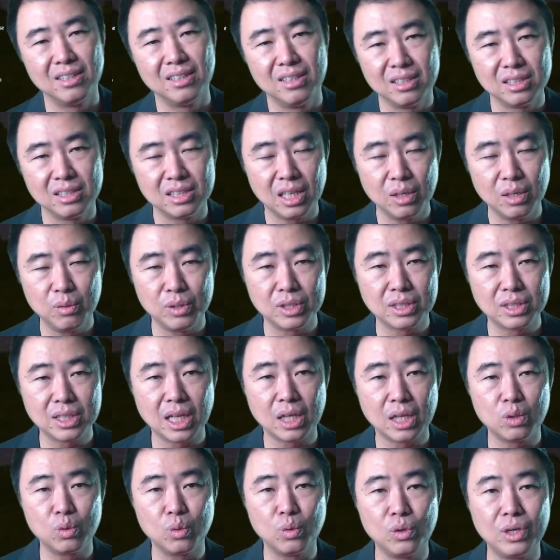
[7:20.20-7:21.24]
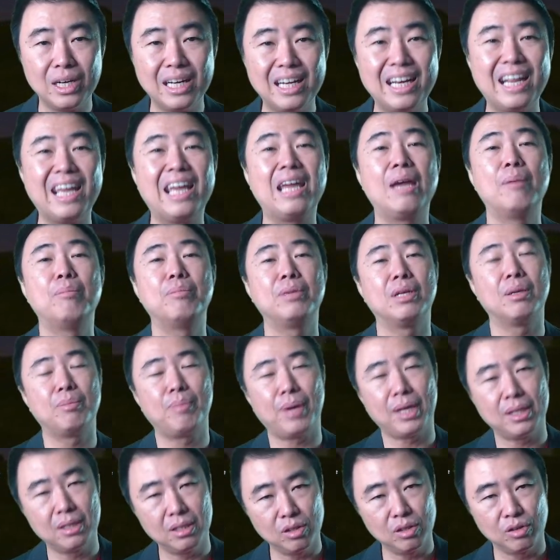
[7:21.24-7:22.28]
Then we start to name the
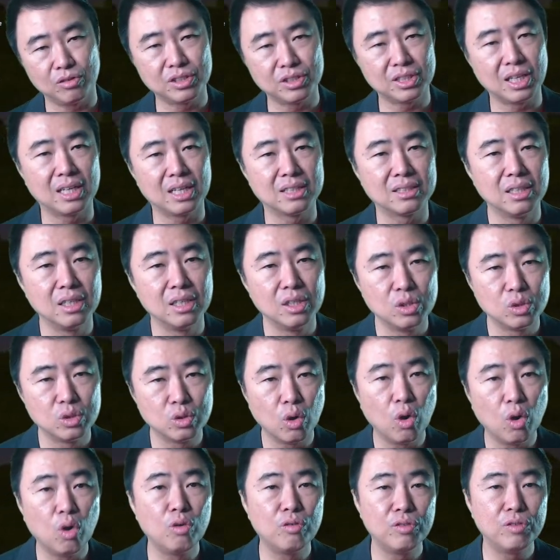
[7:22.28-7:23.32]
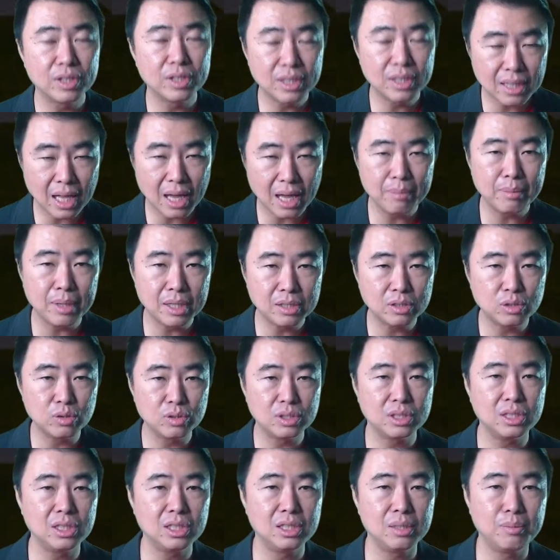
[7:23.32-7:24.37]
pattern of stars. So over time, as you
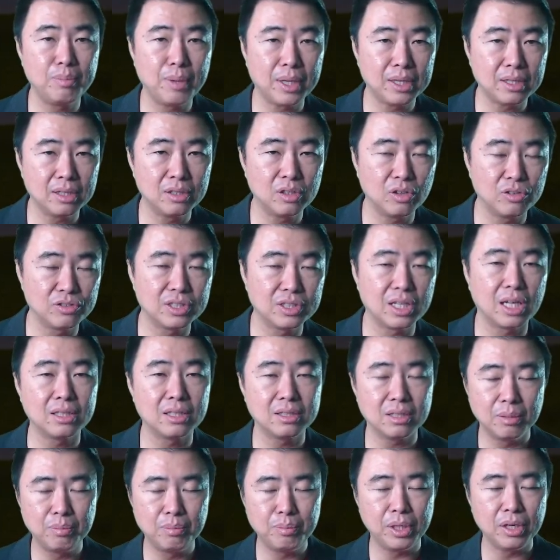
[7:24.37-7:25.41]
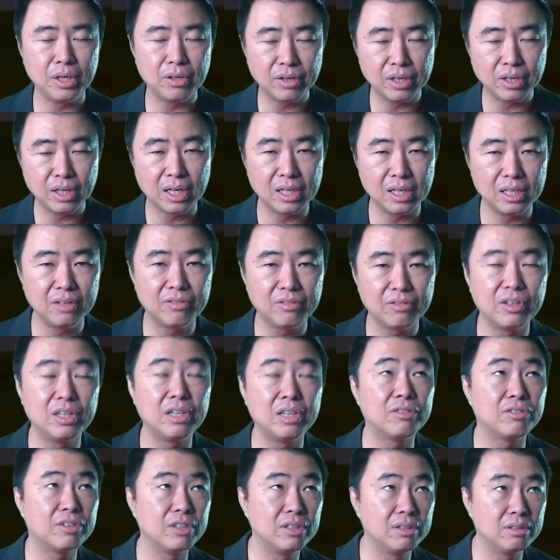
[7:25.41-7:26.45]
see the pattern of stars appearing at
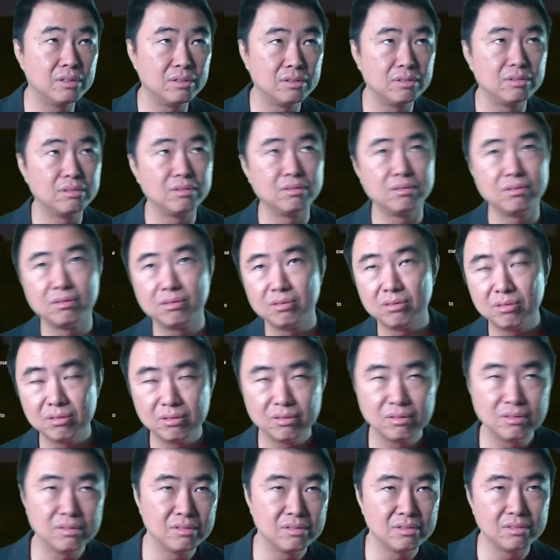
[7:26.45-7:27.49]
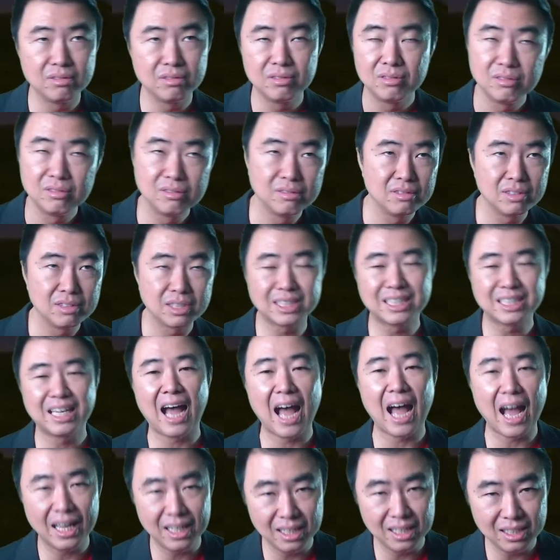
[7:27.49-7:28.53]
different
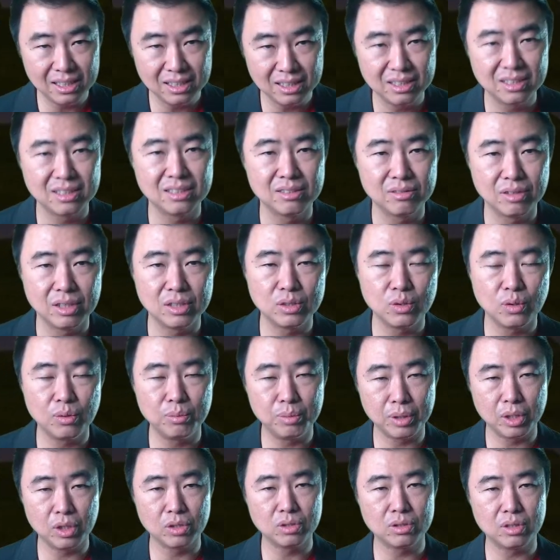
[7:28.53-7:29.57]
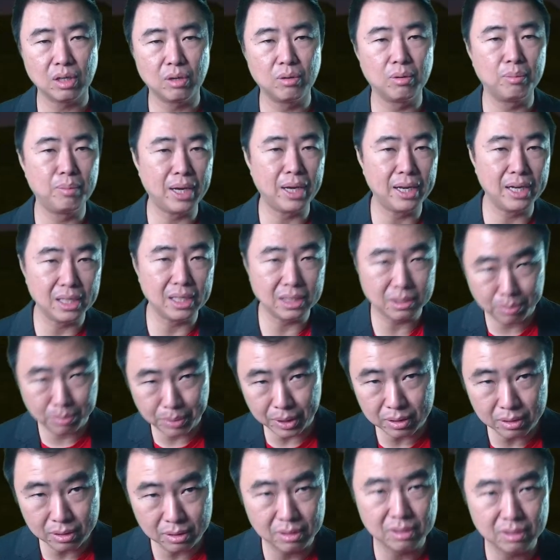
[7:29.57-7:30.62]
skies, right? So because our planet
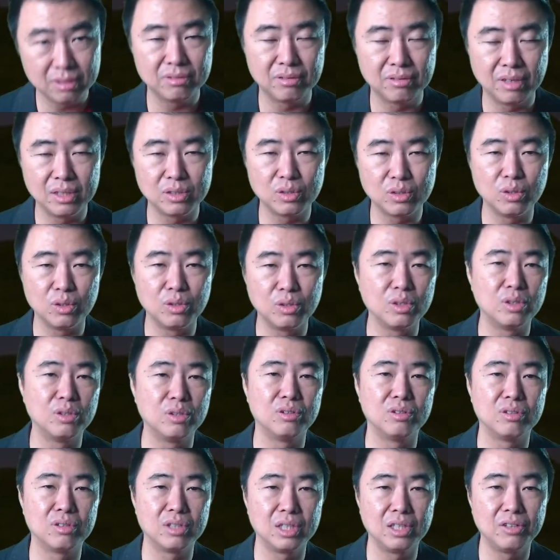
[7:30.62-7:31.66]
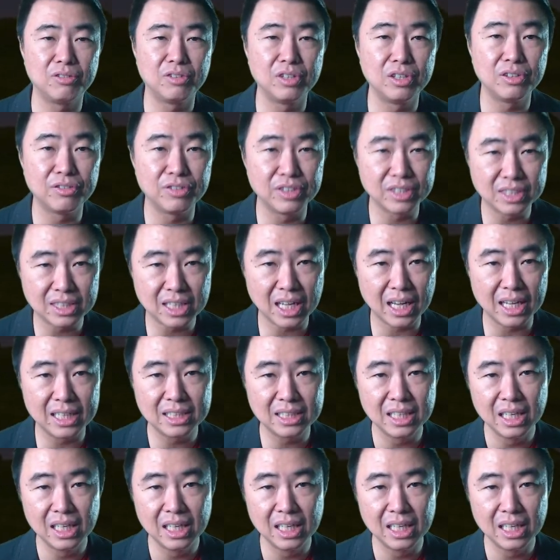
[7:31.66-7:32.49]
spins, right? So, you know, different skies,